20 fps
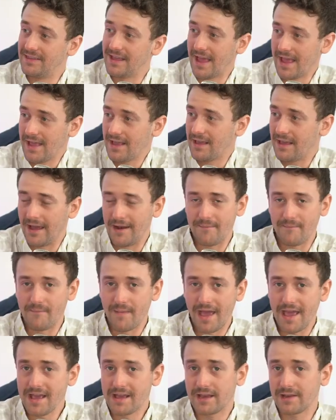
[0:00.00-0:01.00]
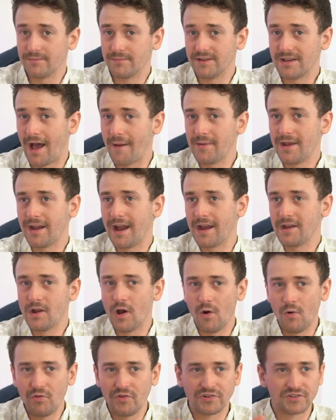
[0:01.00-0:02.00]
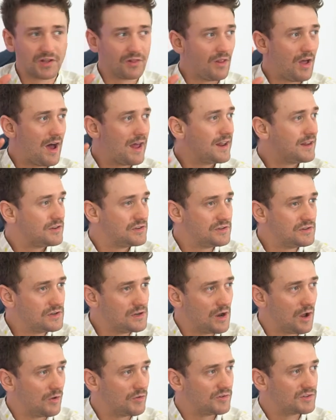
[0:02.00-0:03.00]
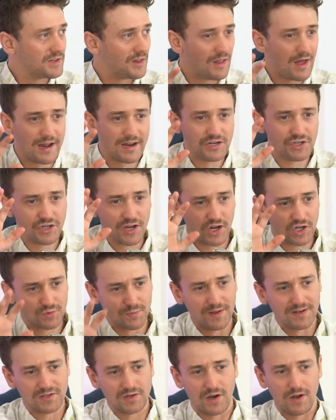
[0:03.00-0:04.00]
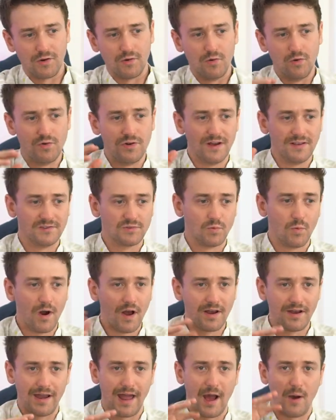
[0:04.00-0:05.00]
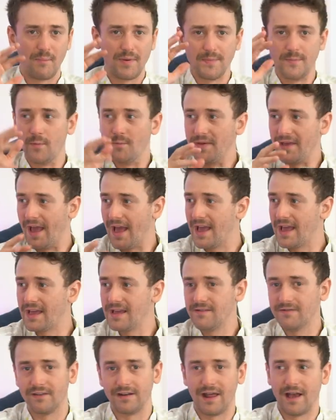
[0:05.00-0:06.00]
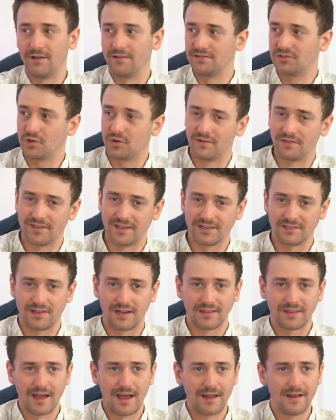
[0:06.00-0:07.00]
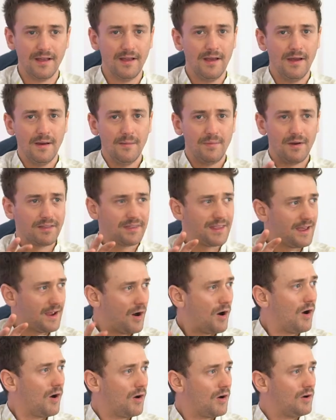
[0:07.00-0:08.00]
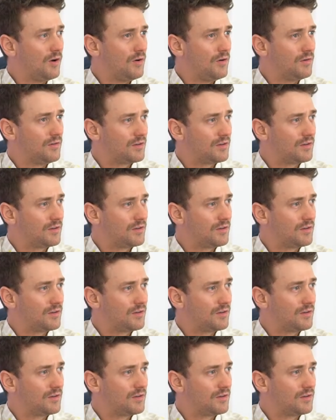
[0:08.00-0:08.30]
they can make I mean, I know there's a lot of, you know, there's a lot of judgment on who does what and how people behave and how certain things like that, but they are